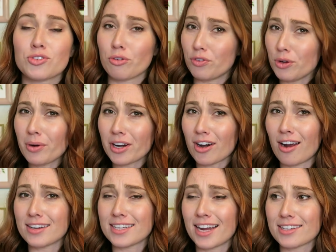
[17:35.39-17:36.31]
So if you wear
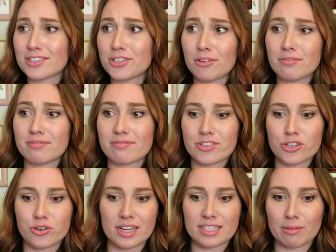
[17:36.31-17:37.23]
contacts, don't
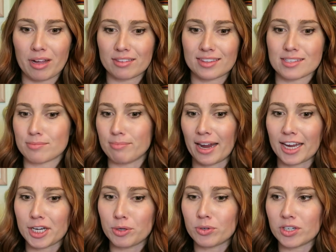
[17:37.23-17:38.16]
stress about this
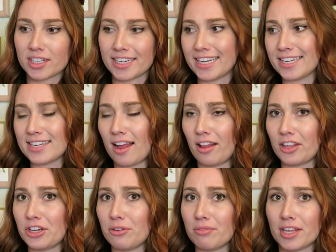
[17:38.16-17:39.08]
manual and it
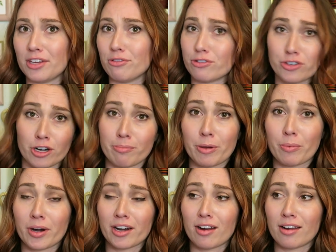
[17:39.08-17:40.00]
telling you that you shouldn't be
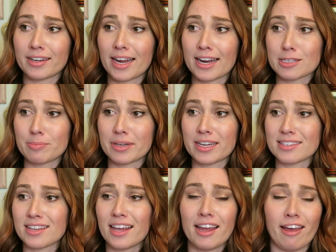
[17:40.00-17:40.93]
wearing contacts, because
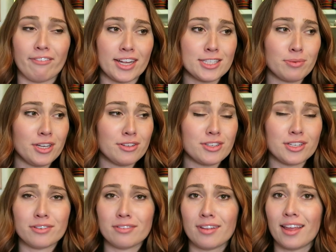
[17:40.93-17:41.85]
if that's what you do,
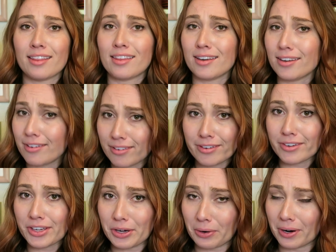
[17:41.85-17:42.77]
then you do
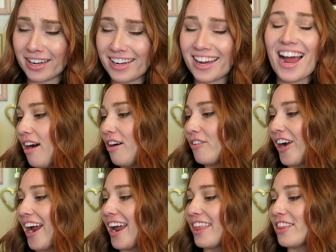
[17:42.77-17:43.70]
you. All
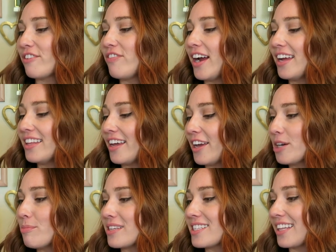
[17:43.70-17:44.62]
right, and then finally under
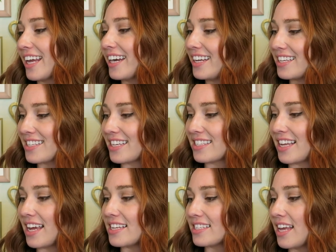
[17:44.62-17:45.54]
miscellaneous, it
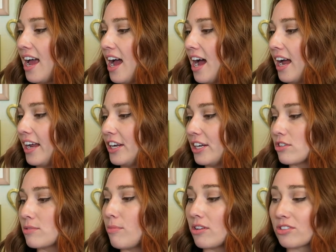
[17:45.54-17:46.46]
says, uh, you know,
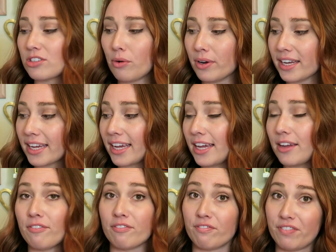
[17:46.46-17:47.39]
small sewing
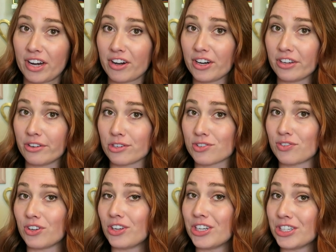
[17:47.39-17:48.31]
kit, very
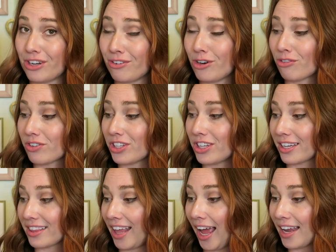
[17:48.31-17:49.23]
useful, don't overlook
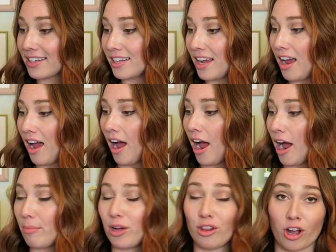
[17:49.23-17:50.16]
that.
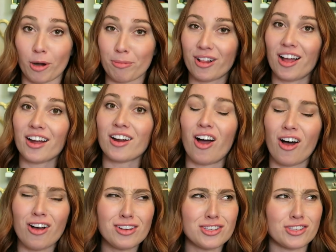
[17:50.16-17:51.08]
Um, alarm clock,
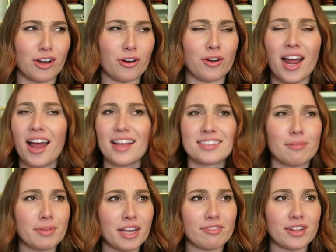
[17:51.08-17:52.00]
also,
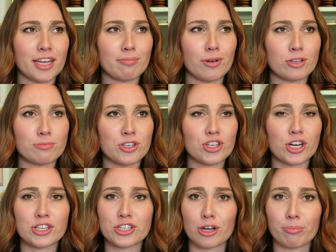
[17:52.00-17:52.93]
something I feel like most
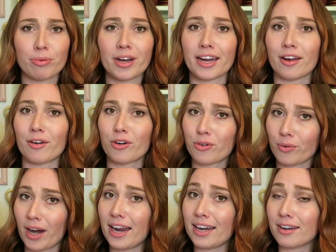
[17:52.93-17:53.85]
missionaries don't bring.
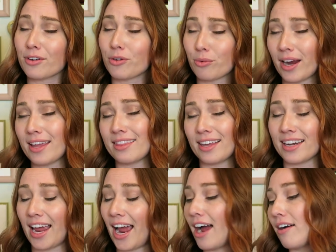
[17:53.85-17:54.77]
Great, great thing to
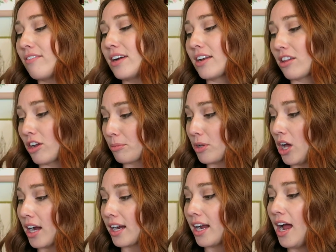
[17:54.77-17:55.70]
have, an alarm
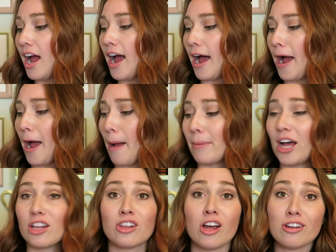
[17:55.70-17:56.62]
clock. Um, a
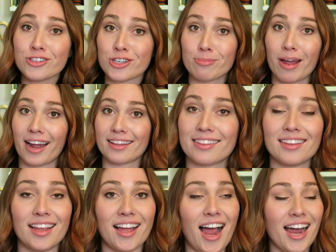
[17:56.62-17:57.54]
laundry bag.
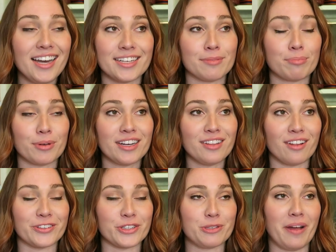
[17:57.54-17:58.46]
I didn't bring a
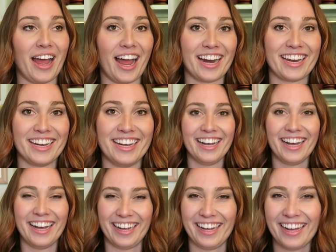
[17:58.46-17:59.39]
laundry bag.
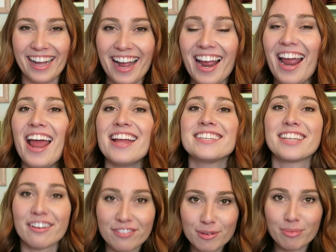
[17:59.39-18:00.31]

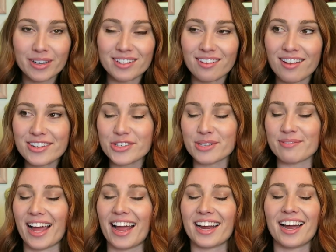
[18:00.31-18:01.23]
Definitely bring a laundry
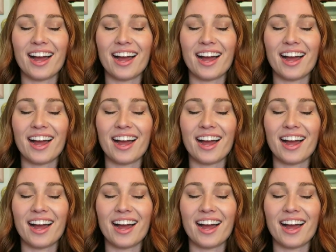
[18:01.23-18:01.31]
bag.